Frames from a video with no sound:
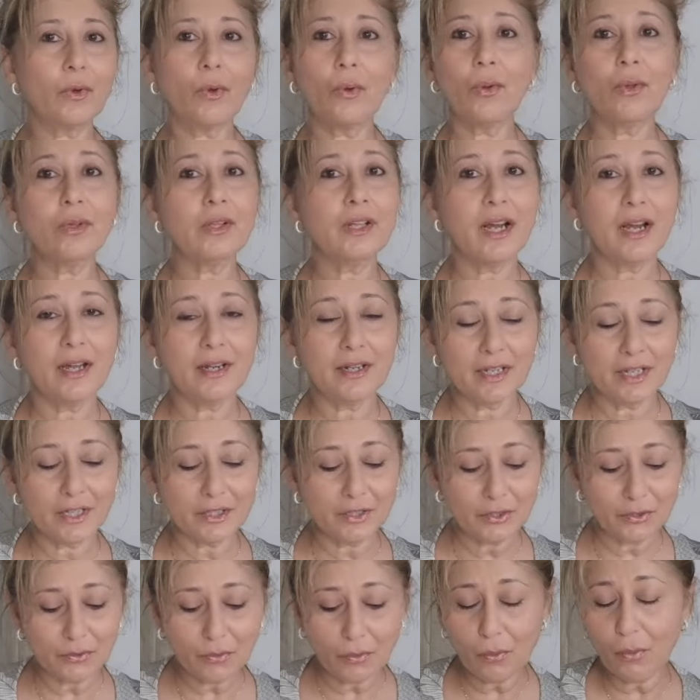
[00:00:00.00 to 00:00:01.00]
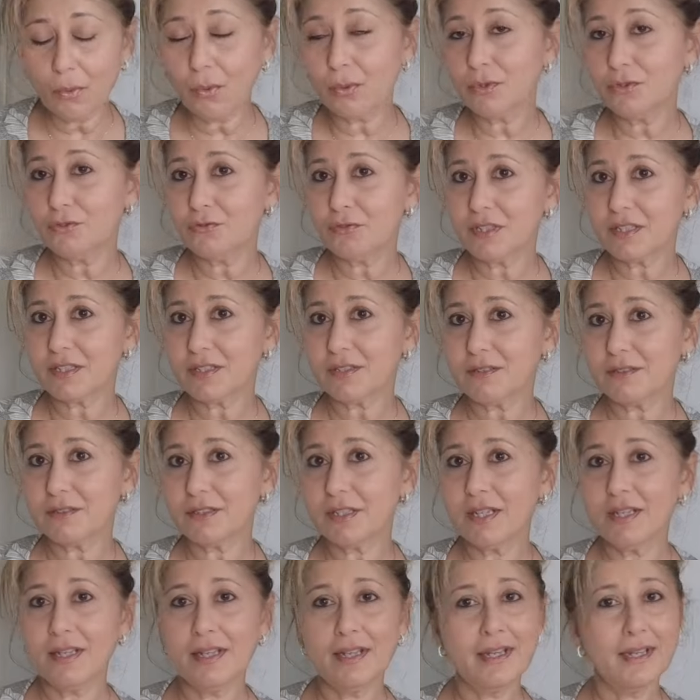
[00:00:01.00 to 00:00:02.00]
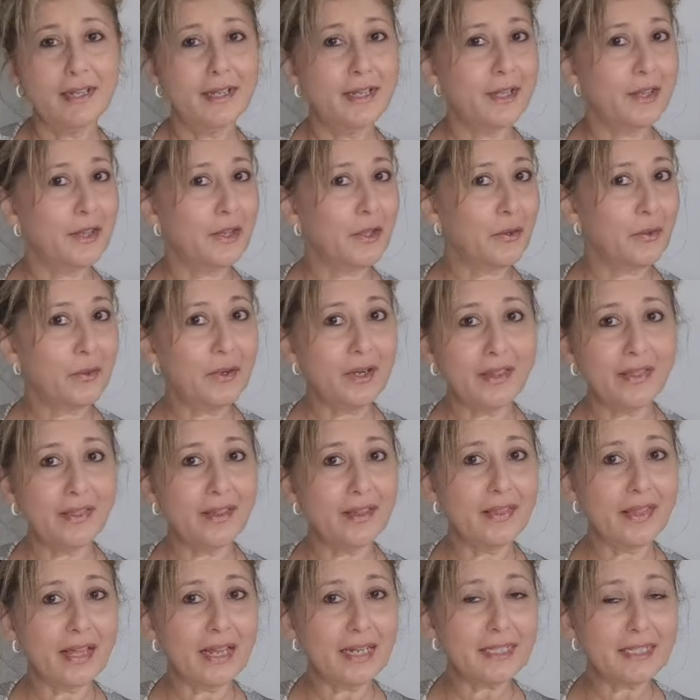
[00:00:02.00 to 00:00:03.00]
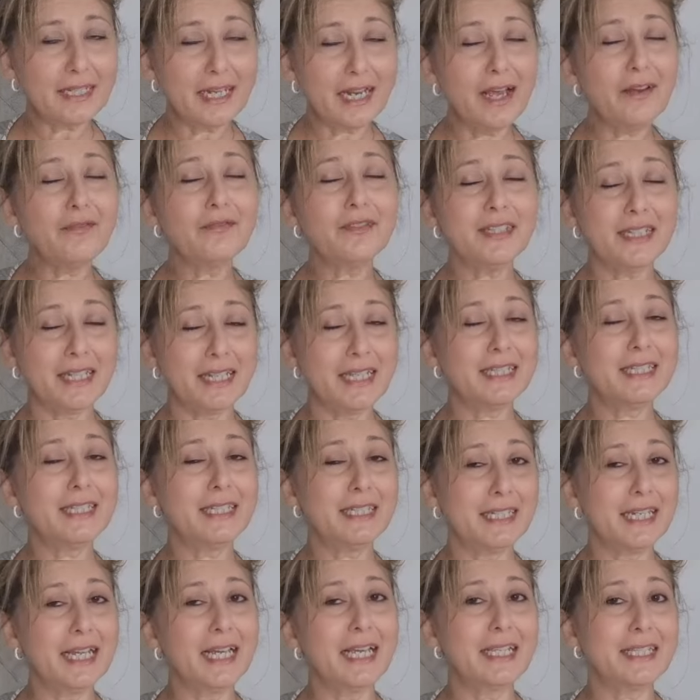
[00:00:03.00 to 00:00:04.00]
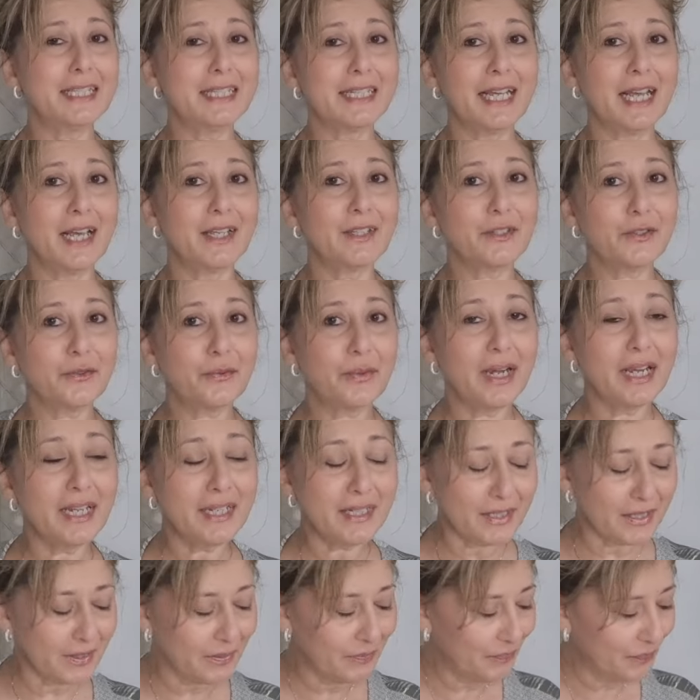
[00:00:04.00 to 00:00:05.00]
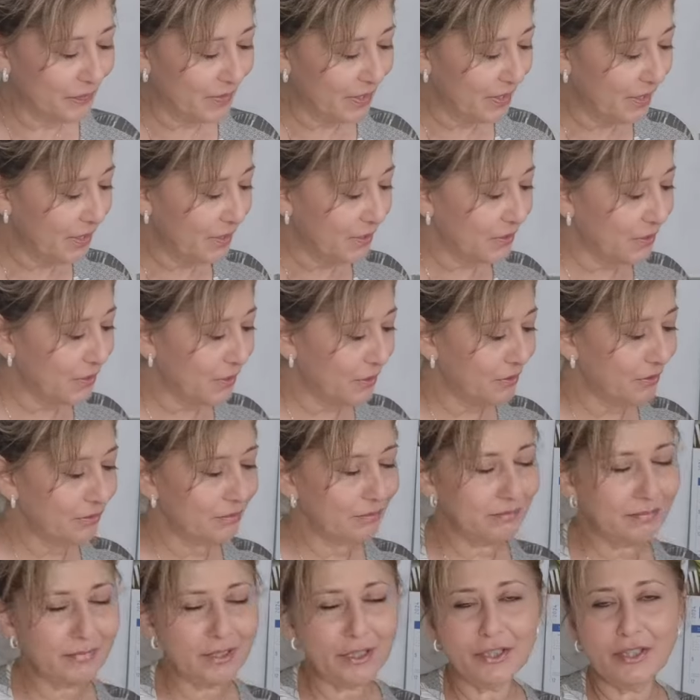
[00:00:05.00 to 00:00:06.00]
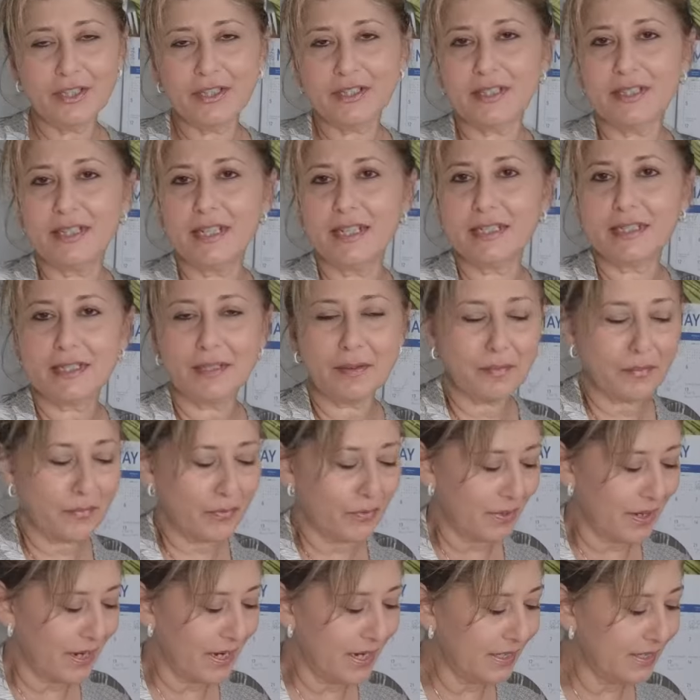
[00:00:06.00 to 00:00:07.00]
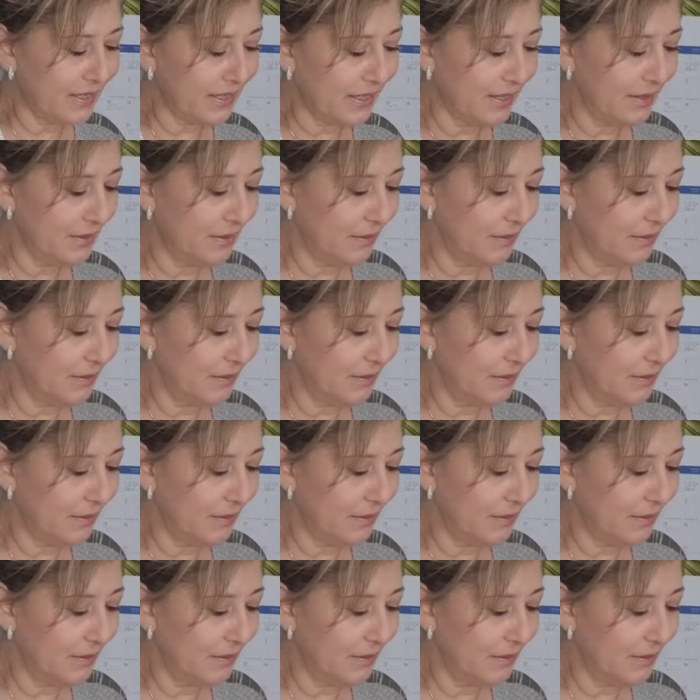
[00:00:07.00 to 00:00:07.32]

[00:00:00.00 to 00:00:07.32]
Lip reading: all garnished, all drizzled. The only thing that's left is a taste test, right? So you just need some bread.